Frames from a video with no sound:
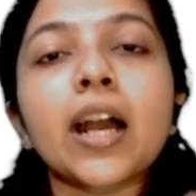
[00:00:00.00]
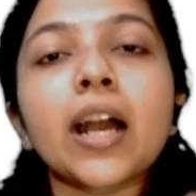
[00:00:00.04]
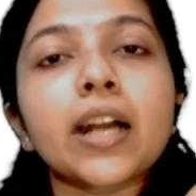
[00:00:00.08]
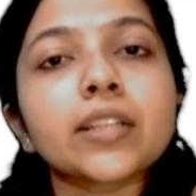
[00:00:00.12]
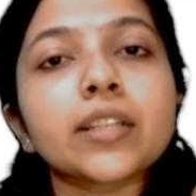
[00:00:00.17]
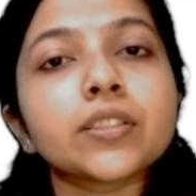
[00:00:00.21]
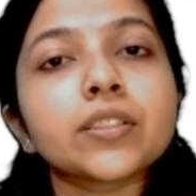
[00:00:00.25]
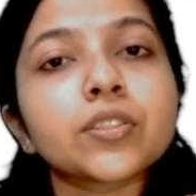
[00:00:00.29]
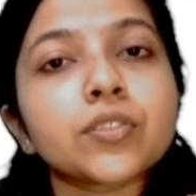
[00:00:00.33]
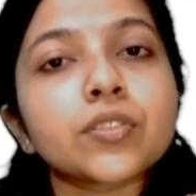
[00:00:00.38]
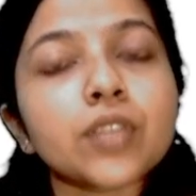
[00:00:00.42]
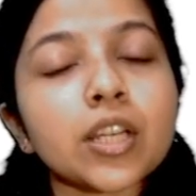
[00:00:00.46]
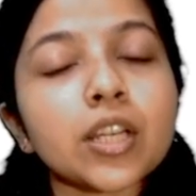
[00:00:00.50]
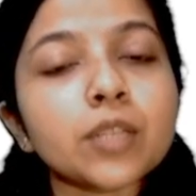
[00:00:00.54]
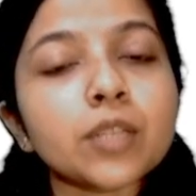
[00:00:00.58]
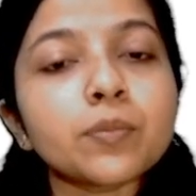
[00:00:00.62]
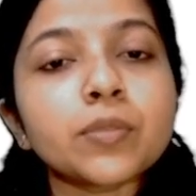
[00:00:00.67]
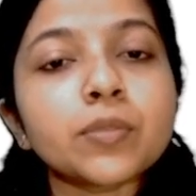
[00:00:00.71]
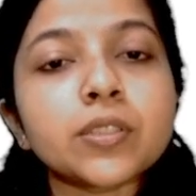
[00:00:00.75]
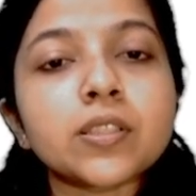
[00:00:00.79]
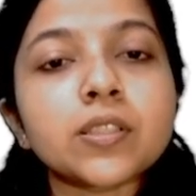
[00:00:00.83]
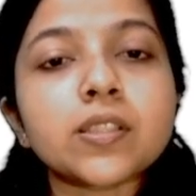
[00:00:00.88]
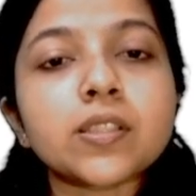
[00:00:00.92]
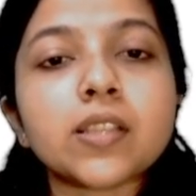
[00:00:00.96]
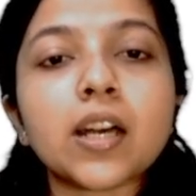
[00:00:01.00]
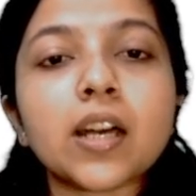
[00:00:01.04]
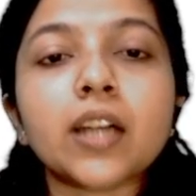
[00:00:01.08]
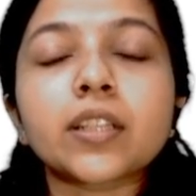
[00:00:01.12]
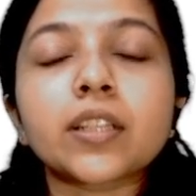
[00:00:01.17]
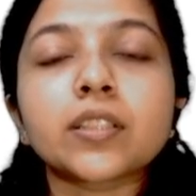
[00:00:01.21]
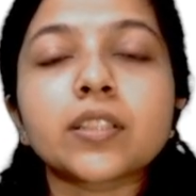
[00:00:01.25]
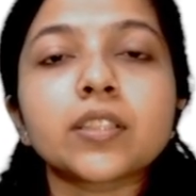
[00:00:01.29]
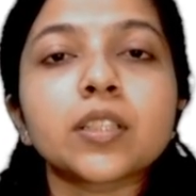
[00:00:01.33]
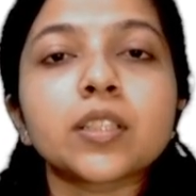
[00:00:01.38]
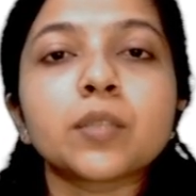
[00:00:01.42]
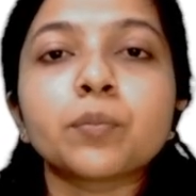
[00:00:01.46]
and tribals are
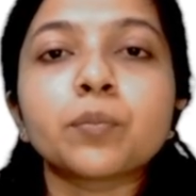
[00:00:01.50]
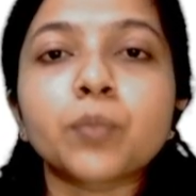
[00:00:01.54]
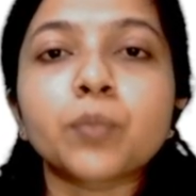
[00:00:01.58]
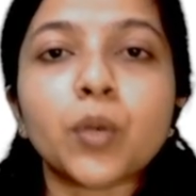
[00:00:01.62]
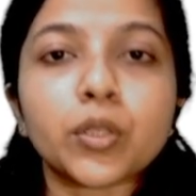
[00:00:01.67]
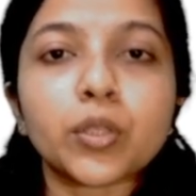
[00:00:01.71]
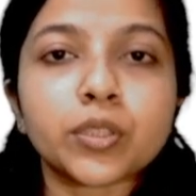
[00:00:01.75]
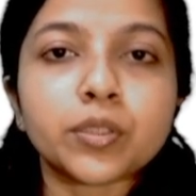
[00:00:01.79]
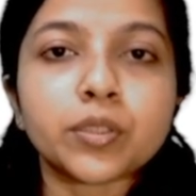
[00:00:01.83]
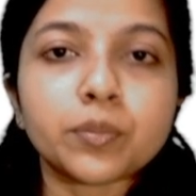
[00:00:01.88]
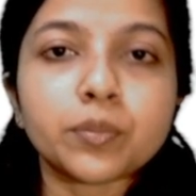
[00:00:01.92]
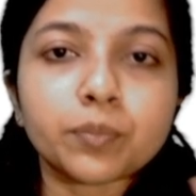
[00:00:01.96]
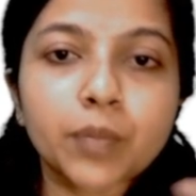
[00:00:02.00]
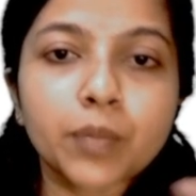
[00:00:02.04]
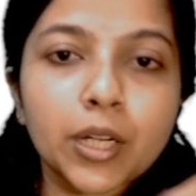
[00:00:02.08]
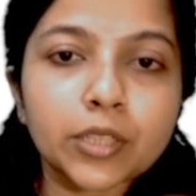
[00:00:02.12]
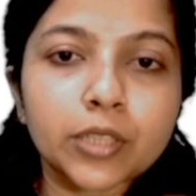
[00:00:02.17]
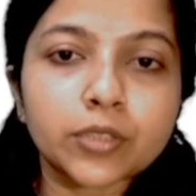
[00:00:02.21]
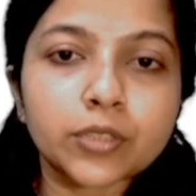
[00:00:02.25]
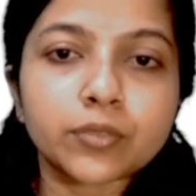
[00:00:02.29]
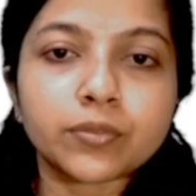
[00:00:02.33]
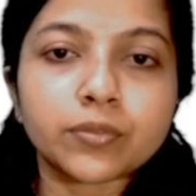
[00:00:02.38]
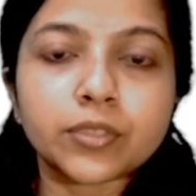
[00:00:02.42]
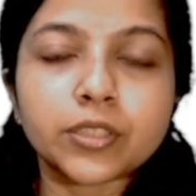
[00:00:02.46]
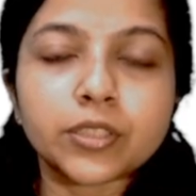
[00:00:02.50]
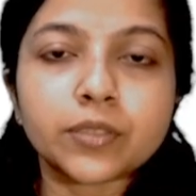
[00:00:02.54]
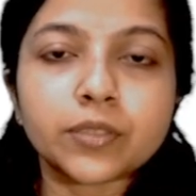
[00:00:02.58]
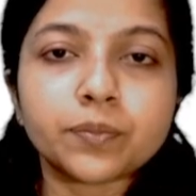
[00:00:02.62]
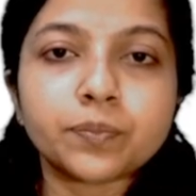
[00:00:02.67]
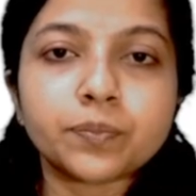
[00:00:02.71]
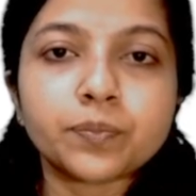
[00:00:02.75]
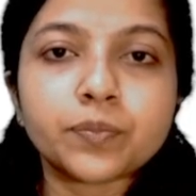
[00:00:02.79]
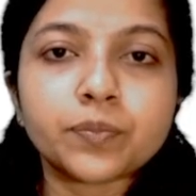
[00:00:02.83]
an important part of it.